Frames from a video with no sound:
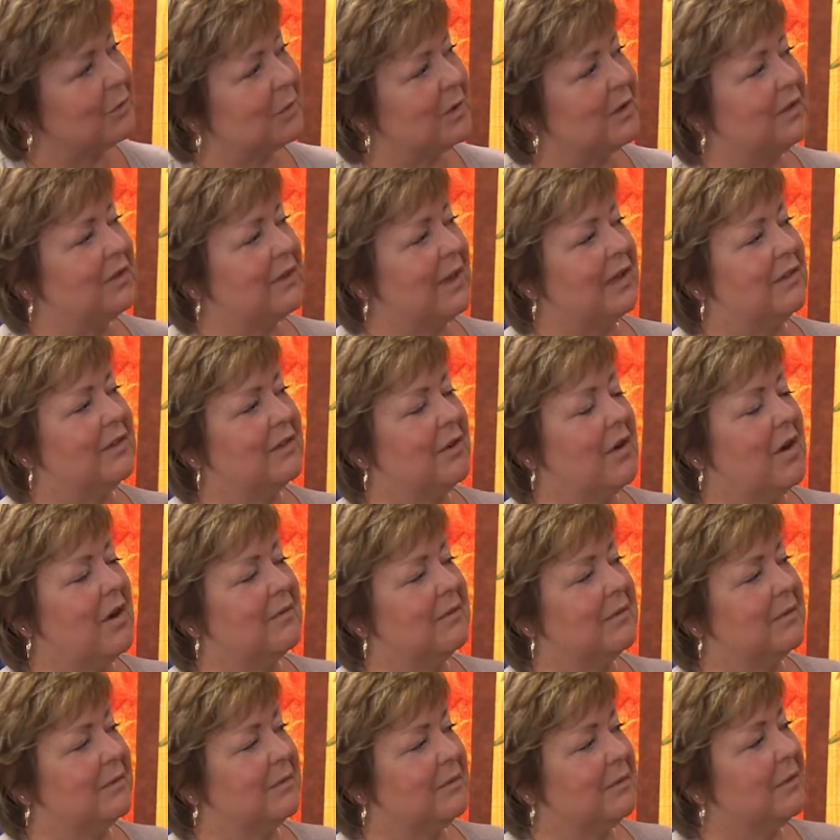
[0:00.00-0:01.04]
what sets
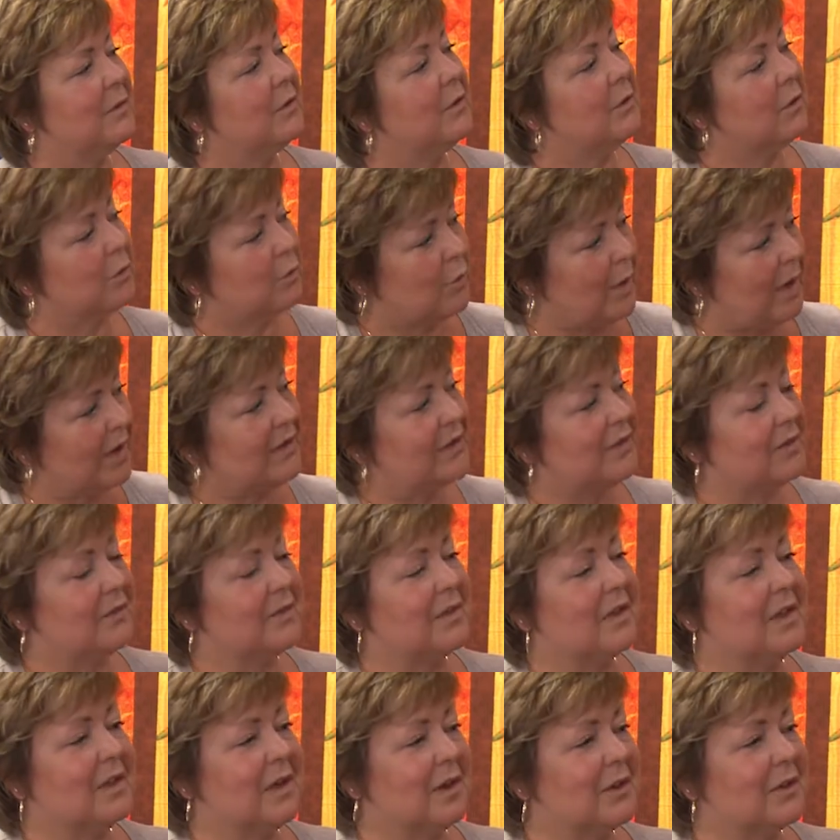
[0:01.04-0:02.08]
off the rest of
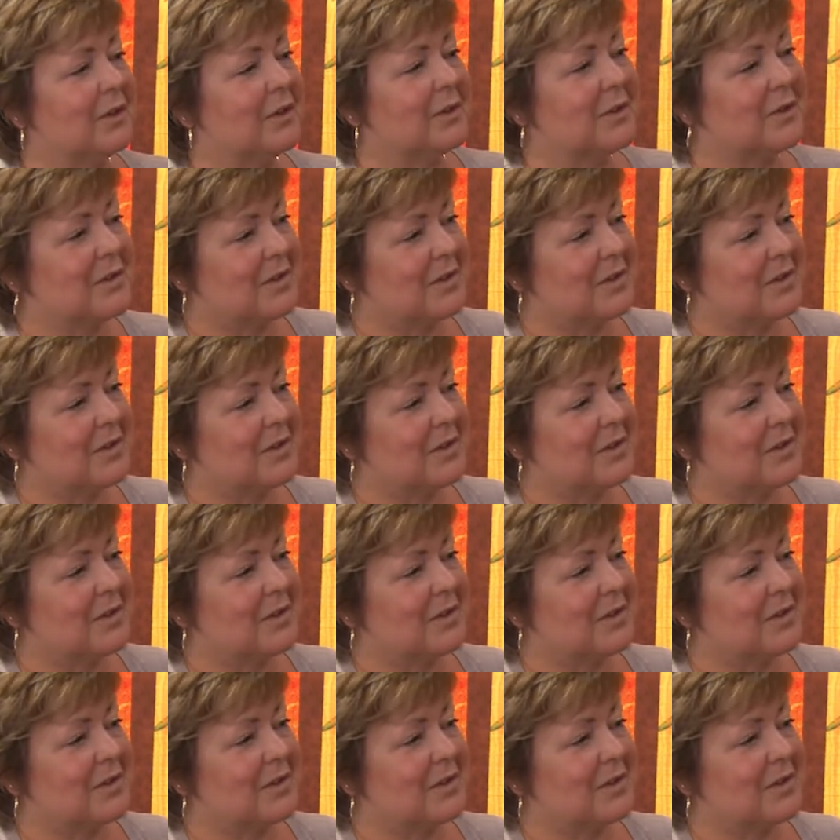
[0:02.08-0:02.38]
the colors.